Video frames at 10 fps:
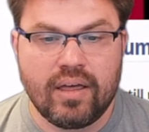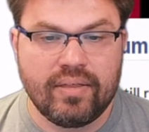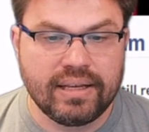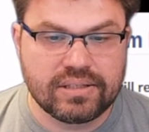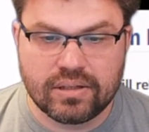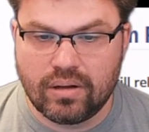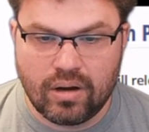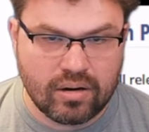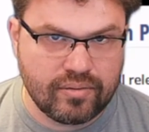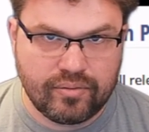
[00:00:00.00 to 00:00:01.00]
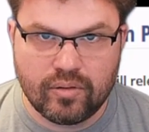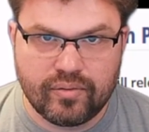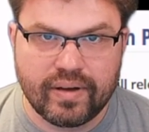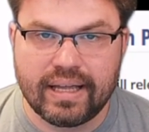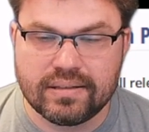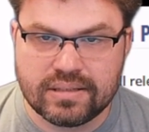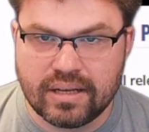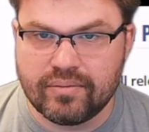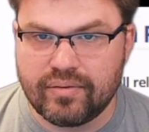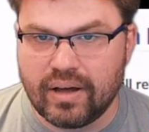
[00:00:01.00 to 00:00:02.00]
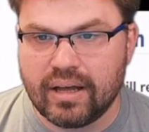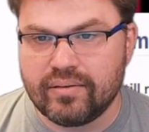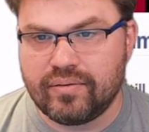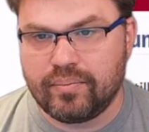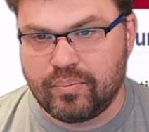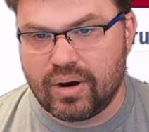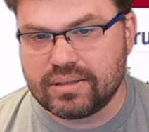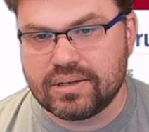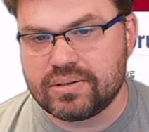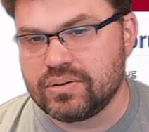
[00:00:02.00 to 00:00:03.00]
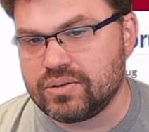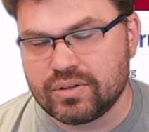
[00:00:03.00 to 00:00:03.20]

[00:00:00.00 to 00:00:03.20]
they still are full fat Zen five processors.